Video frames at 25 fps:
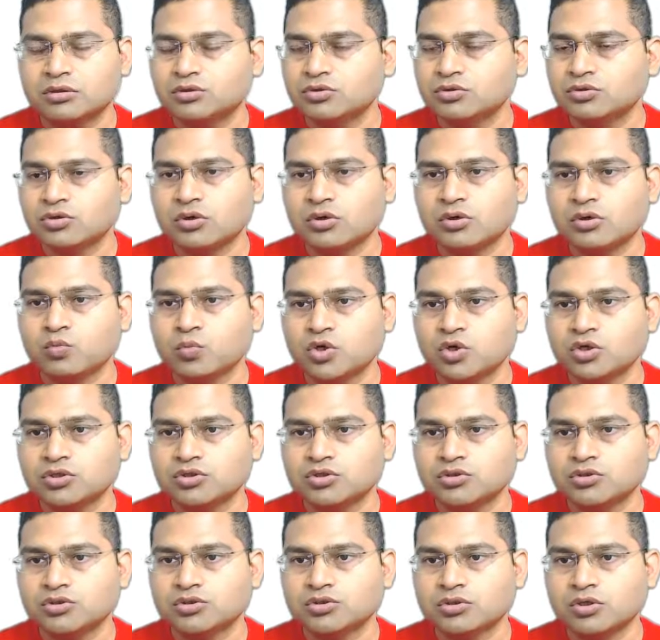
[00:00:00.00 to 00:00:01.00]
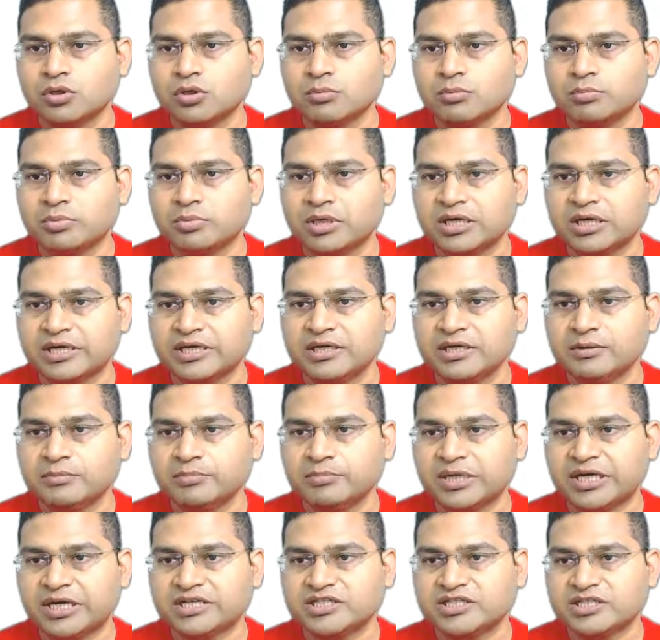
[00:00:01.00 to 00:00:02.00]
do not want to install plugin
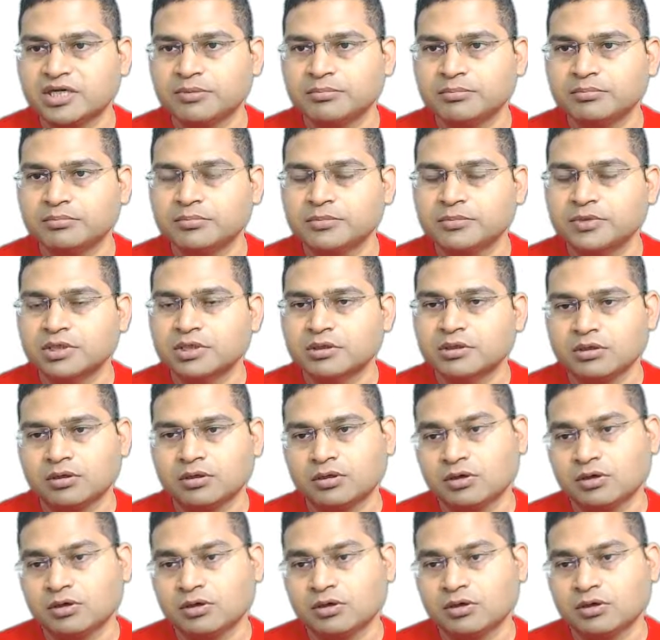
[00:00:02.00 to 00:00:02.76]
PyCharm uh,